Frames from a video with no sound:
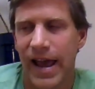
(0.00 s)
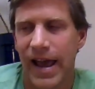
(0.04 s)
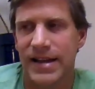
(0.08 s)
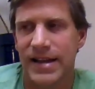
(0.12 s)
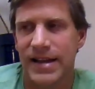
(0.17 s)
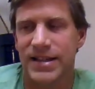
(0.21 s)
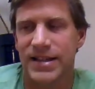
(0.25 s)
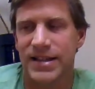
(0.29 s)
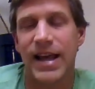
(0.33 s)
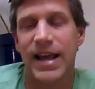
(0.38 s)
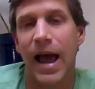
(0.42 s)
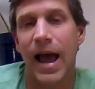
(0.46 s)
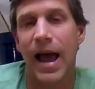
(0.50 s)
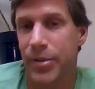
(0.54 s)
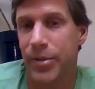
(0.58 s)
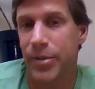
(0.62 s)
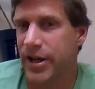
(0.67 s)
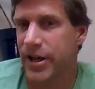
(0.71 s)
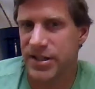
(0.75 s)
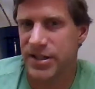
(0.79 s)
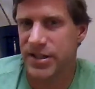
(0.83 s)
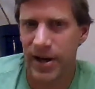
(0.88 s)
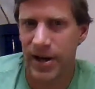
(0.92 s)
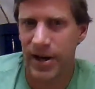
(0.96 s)
as it's happening,
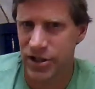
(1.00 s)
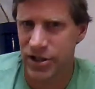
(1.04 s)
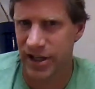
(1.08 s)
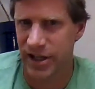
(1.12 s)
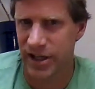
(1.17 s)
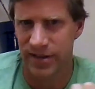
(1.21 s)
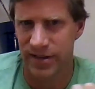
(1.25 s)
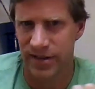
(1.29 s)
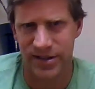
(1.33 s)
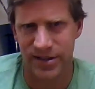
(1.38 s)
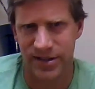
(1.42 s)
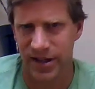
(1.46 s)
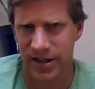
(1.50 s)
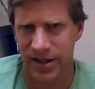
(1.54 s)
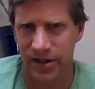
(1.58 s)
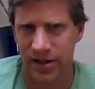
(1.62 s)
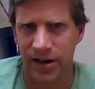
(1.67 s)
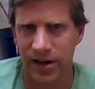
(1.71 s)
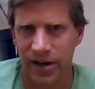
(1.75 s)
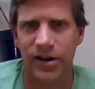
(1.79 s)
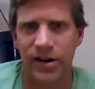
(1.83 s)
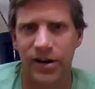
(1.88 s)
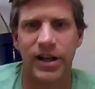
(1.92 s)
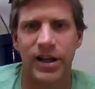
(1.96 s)
especially in the
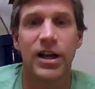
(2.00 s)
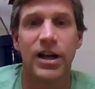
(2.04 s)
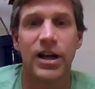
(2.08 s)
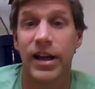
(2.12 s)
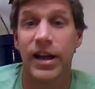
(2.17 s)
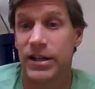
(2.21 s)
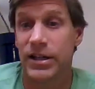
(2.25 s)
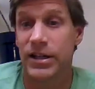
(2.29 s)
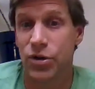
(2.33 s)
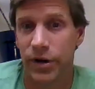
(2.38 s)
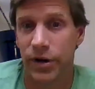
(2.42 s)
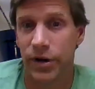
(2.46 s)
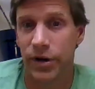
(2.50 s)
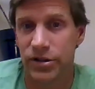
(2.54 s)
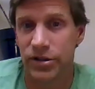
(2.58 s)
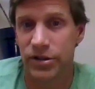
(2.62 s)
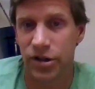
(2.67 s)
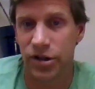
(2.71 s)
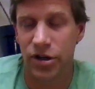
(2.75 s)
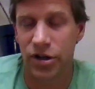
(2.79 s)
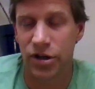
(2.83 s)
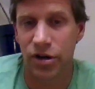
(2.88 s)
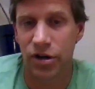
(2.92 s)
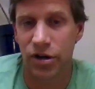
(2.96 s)
singularity, is going to
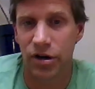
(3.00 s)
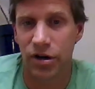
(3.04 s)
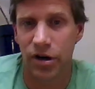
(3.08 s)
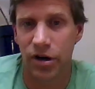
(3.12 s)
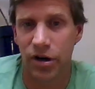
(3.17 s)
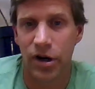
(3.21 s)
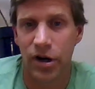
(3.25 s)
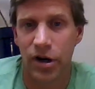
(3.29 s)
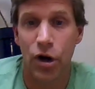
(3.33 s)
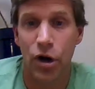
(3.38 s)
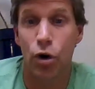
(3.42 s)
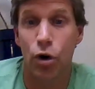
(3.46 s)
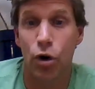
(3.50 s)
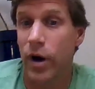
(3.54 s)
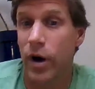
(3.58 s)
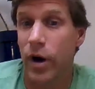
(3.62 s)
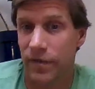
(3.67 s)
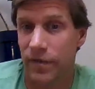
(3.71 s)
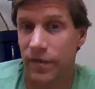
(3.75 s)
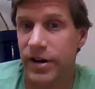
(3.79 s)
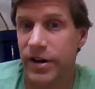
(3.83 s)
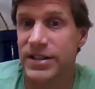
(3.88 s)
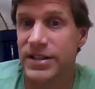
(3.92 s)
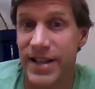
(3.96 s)
occur
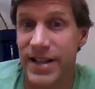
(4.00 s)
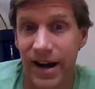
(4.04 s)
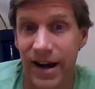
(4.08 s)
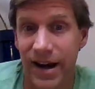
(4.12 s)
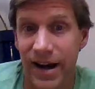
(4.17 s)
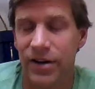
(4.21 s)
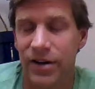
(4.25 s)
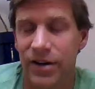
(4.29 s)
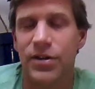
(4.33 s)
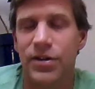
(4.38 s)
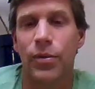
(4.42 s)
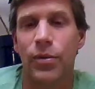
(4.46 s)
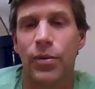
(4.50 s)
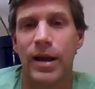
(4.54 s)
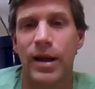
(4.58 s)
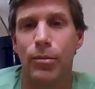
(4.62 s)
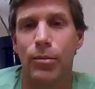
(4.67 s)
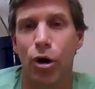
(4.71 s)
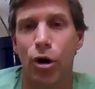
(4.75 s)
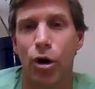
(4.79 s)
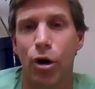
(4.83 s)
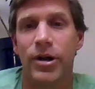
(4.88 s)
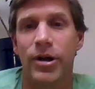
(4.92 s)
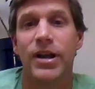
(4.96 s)
whoever is there at the right
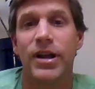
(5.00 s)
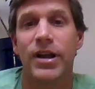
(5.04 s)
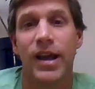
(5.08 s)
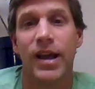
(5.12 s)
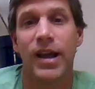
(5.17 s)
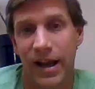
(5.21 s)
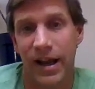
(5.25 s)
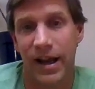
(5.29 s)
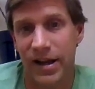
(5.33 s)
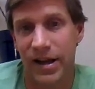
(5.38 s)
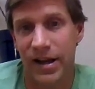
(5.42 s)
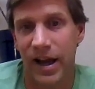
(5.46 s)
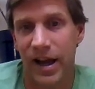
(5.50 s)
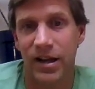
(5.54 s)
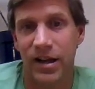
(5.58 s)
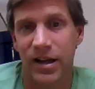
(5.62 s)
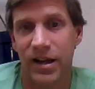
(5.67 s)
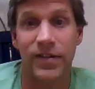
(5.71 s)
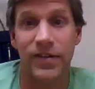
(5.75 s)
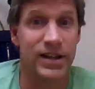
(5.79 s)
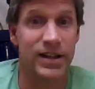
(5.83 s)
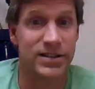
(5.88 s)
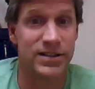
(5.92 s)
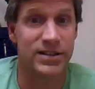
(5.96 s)
moment and kind of
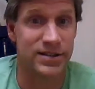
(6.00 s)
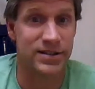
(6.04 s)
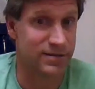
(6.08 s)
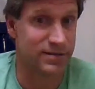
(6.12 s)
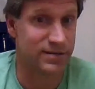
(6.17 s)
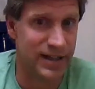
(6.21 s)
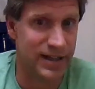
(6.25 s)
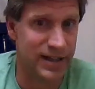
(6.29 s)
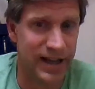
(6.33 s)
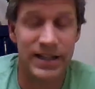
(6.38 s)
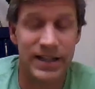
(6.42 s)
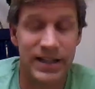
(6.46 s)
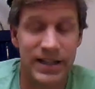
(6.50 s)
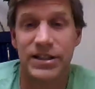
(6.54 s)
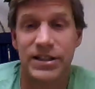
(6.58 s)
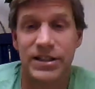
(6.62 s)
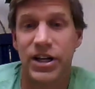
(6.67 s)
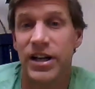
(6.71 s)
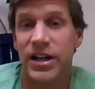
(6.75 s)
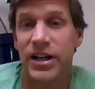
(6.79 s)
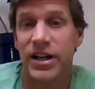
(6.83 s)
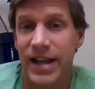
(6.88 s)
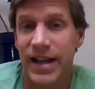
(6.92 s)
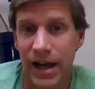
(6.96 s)
is. It, it's a
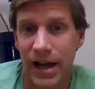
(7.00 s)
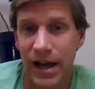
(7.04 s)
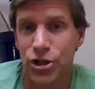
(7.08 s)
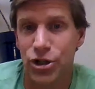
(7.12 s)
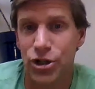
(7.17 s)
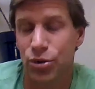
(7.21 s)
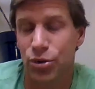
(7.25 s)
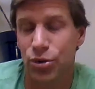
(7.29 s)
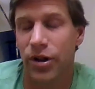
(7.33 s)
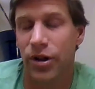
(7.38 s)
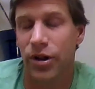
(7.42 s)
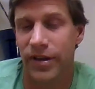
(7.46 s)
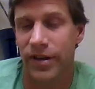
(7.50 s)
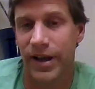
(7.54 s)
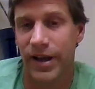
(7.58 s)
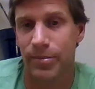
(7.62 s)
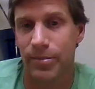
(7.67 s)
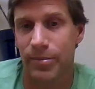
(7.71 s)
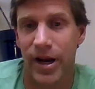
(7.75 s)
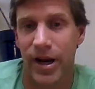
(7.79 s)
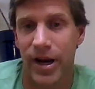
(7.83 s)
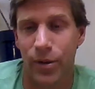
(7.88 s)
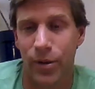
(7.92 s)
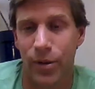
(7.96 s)
contextual thing in
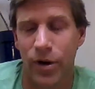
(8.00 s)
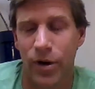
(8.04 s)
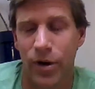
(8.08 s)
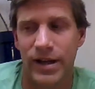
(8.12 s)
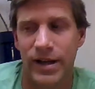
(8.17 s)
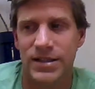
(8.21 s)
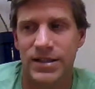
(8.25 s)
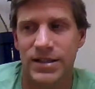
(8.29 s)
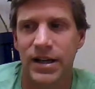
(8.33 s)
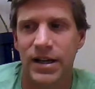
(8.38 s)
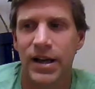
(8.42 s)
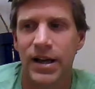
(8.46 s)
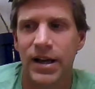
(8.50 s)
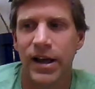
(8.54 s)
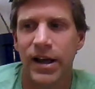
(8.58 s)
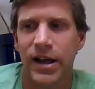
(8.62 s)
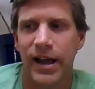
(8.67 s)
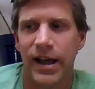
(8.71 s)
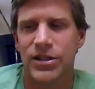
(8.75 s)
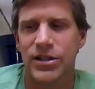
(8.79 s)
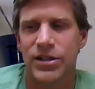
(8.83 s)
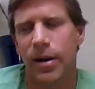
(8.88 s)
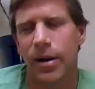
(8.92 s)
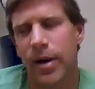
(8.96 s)
many ways,
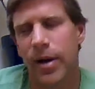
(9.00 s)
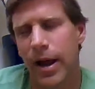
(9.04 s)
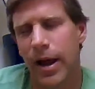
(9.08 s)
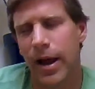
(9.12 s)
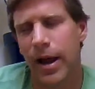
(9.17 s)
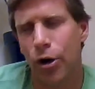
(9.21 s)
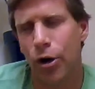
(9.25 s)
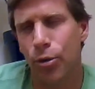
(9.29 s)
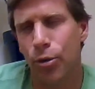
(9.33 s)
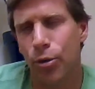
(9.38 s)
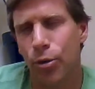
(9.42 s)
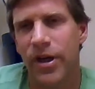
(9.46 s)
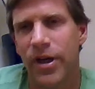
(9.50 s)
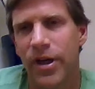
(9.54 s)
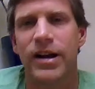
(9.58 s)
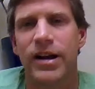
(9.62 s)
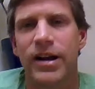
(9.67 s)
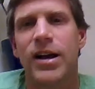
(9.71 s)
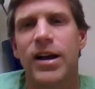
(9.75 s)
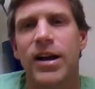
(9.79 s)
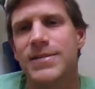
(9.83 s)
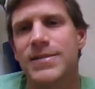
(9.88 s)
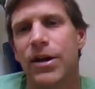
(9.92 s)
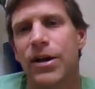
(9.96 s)
and so i i hope that
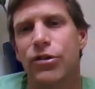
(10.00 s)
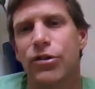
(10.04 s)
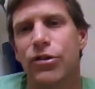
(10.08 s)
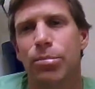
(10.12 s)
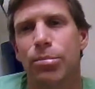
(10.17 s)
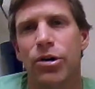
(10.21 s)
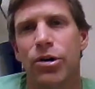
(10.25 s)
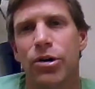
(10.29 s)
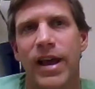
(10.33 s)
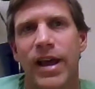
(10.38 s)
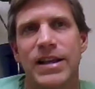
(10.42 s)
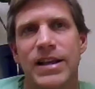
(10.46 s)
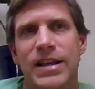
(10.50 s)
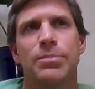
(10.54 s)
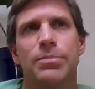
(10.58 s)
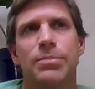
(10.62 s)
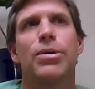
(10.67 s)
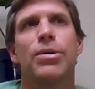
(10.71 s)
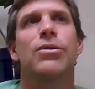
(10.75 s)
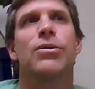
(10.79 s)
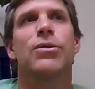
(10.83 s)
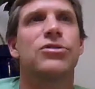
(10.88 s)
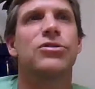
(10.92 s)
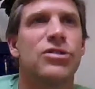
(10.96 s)
comes out in the book as
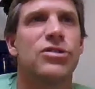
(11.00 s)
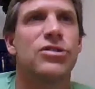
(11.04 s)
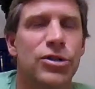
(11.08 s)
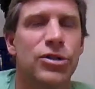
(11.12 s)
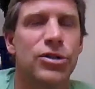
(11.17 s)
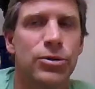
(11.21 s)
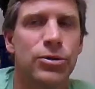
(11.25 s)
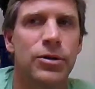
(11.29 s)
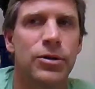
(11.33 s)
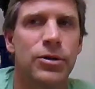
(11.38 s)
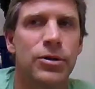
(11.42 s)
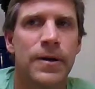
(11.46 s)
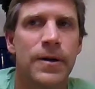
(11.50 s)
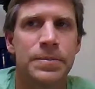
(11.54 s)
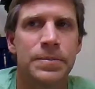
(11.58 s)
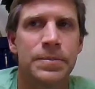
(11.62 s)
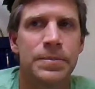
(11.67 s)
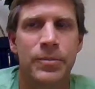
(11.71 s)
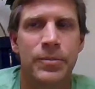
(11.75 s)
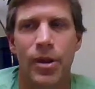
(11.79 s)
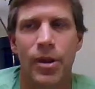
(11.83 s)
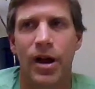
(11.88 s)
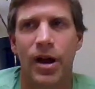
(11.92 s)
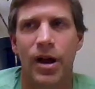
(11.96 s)
opposed to
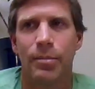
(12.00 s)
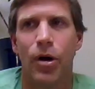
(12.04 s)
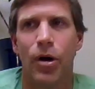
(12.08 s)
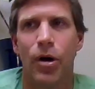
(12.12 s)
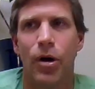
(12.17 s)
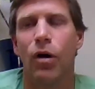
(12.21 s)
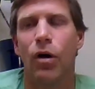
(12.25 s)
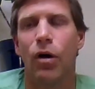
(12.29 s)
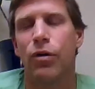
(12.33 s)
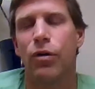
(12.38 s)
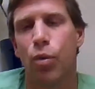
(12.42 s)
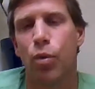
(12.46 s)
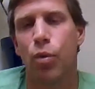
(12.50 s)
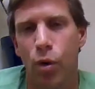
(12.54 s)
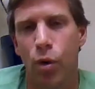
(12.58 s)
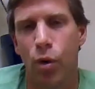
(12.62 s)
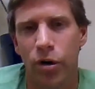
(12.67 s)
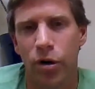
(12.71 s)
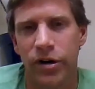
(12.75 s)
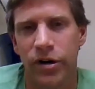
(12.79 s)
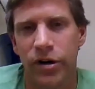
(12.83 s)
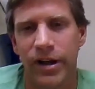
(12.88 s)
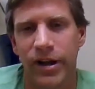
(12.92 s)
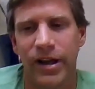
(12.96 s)
um, all the
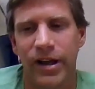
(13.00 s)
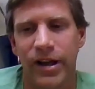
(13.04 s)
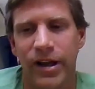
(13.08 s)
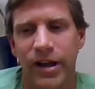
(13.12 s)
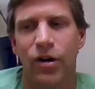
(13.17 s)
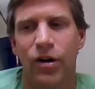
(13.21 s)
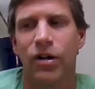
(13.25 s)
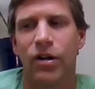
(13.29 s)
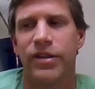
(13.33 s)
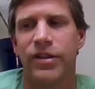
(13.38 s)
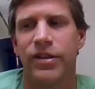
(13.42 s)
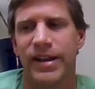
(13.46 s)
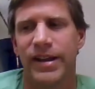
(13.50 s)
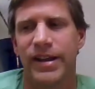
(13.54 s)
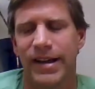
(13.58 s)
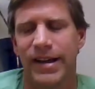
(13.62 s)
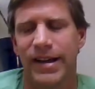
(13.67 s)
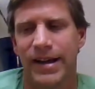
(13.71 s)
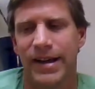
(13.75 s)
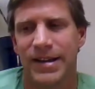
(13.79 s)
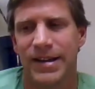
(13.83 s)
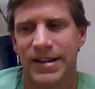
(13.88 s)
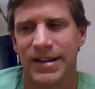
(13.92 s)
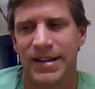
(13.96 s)
warring and all the
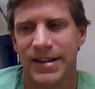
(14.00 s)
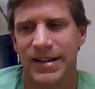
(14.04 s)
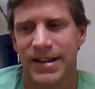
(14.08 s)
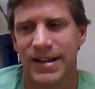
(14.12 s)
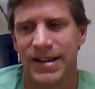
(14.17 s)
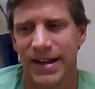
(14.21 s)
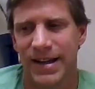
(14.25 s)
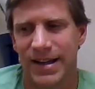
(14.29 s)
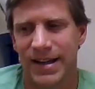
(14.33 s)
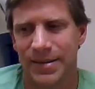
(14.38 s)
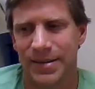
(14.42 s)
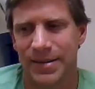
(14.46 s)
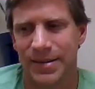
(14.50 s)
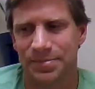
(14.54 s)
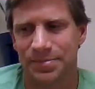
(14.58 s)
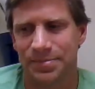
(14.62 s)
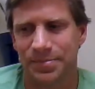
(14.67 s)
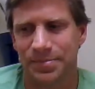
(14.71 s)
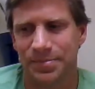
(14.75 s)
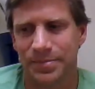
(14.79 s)
uh, um,